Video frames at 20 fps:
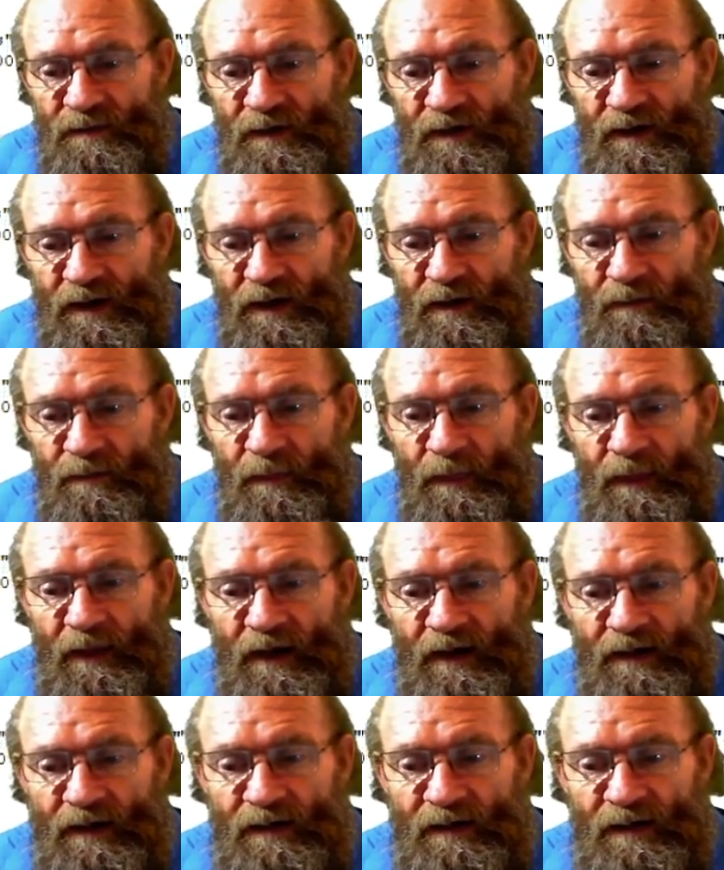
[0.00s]
Okay,
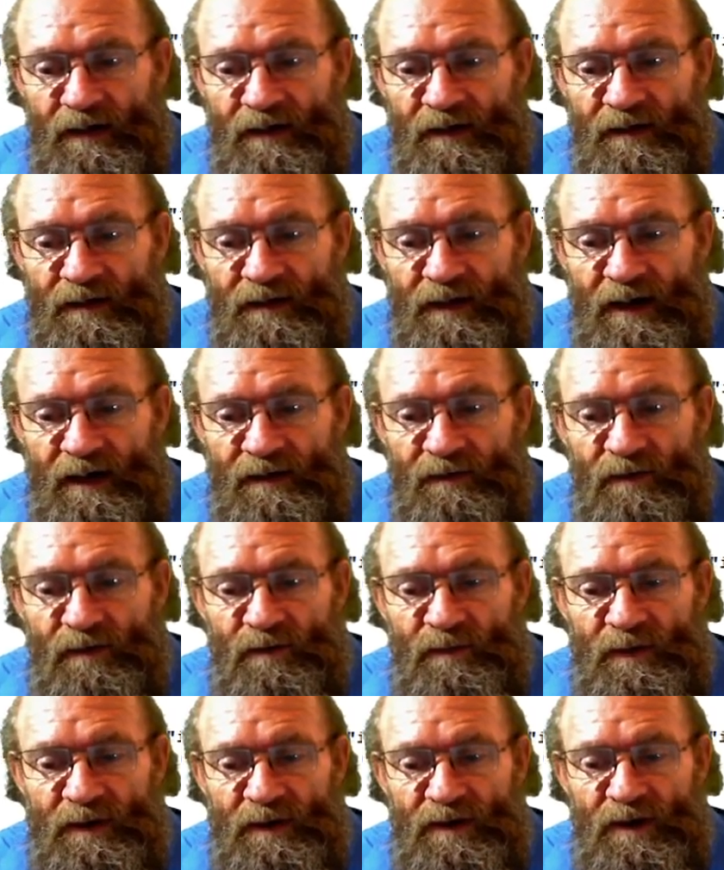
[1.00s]
and that
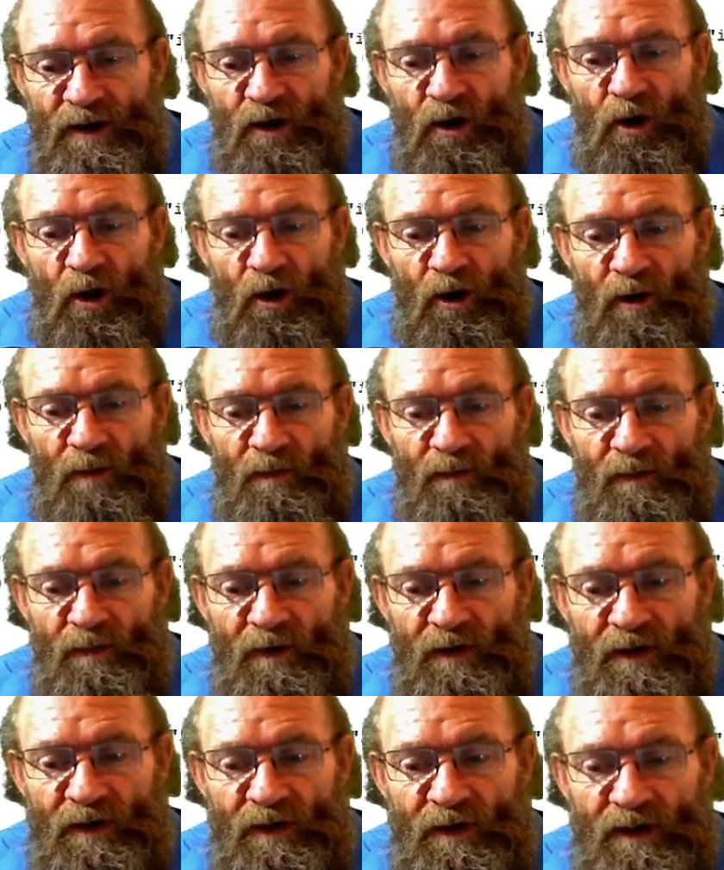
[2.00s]
will be the column
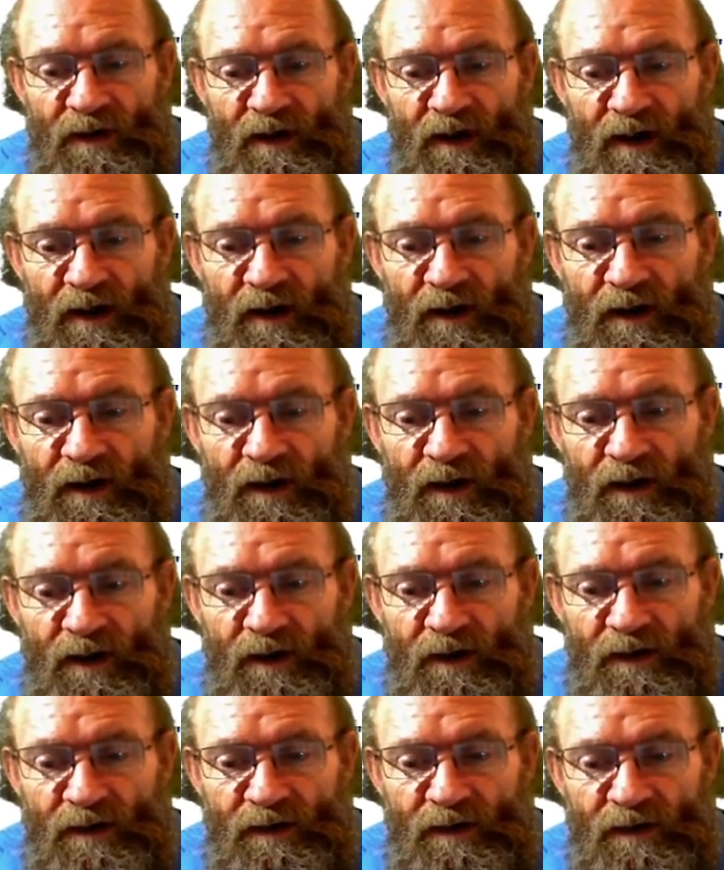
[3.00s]

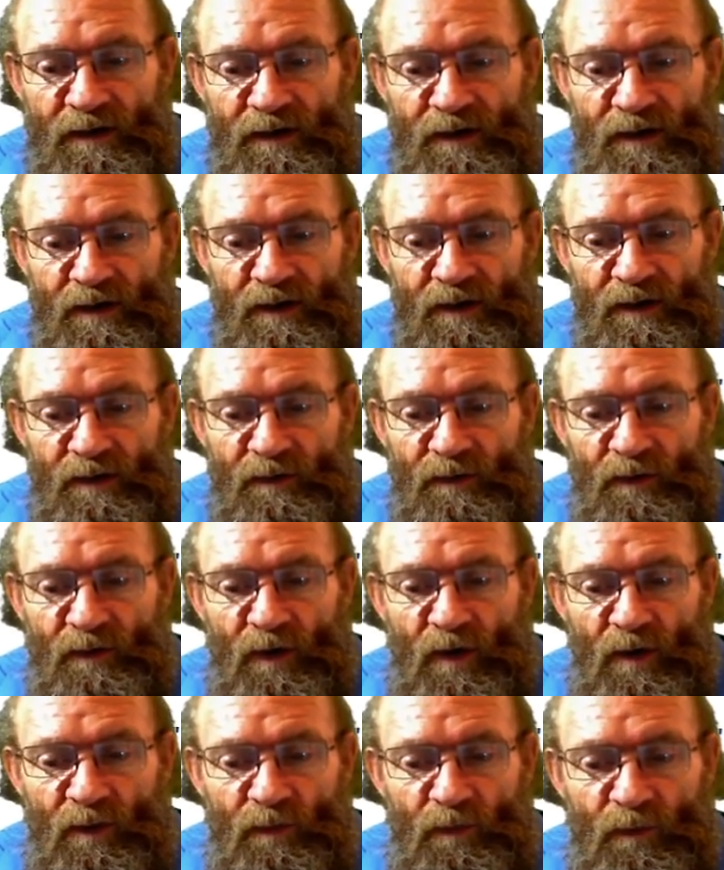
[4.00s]

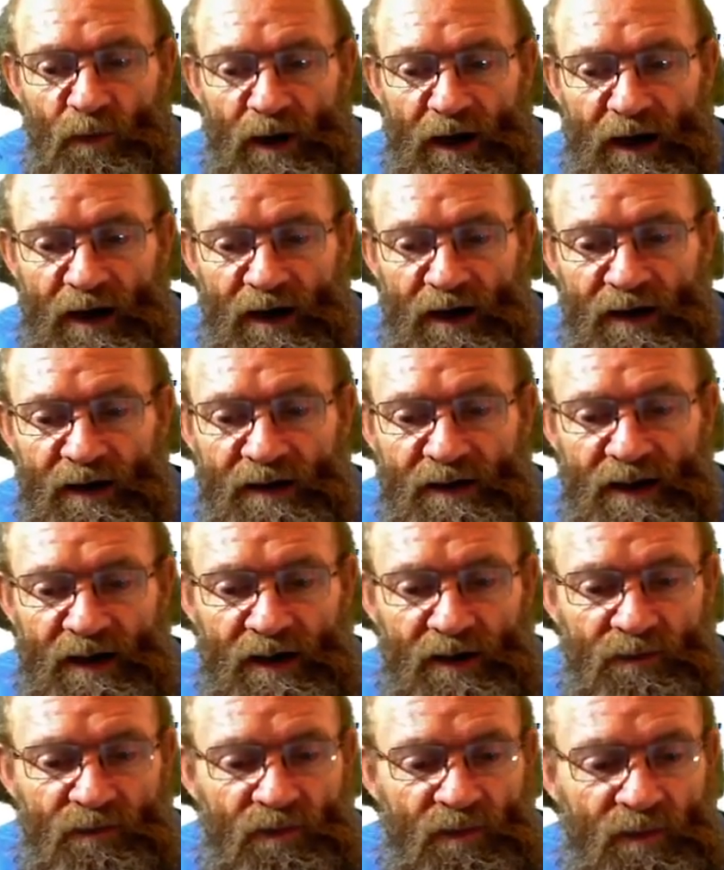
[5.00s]
of where that
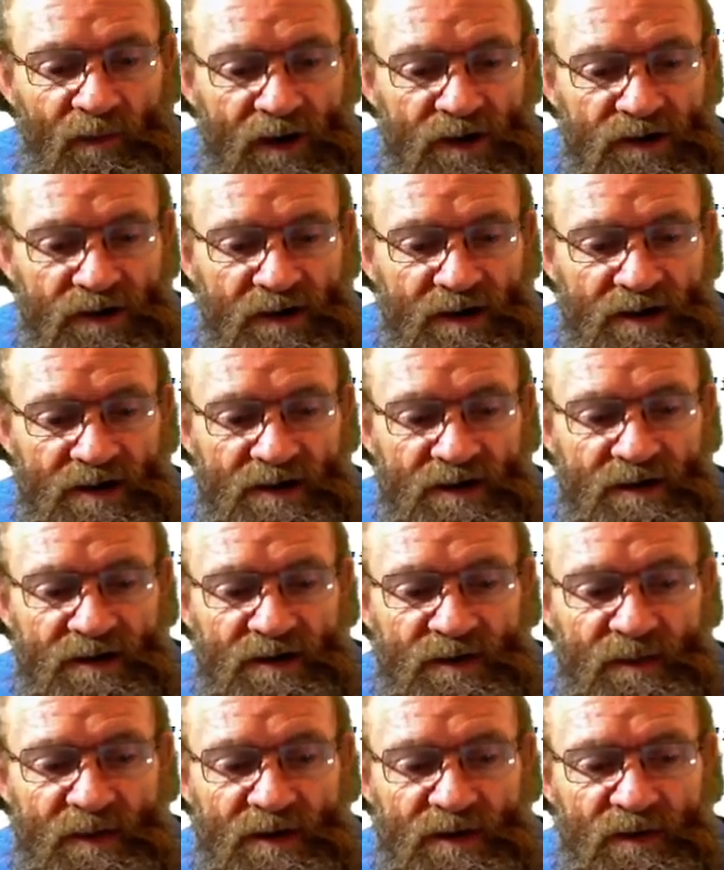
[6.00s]
information is
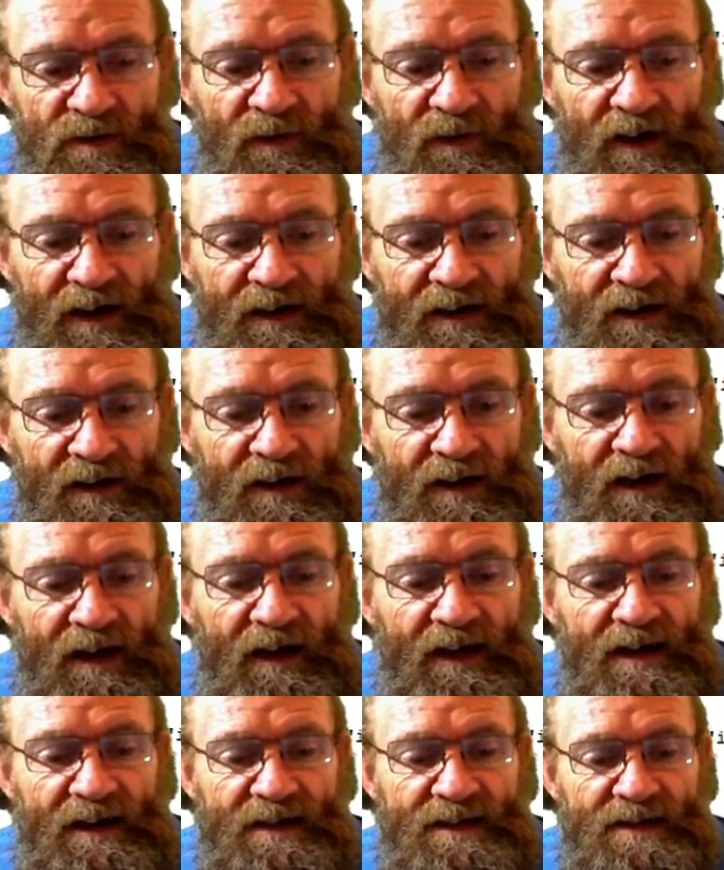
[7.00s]
specified in
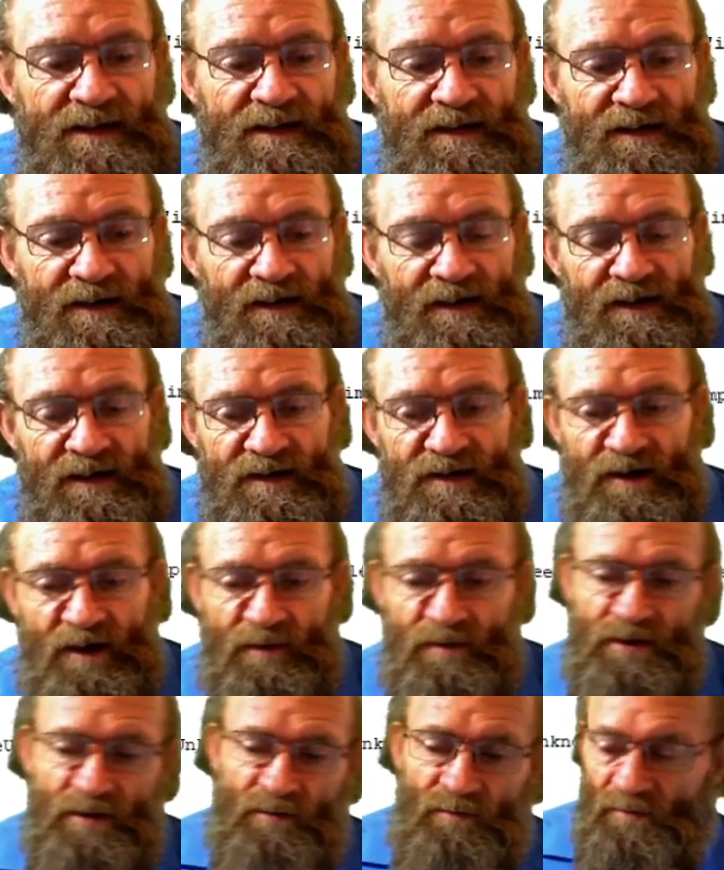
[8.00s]
as the
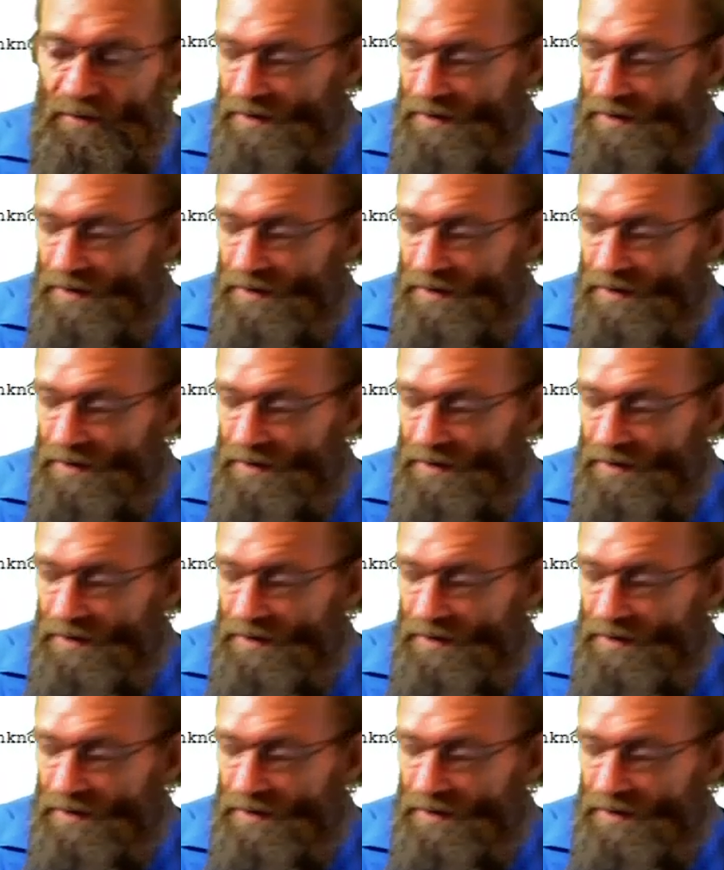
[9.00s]
description for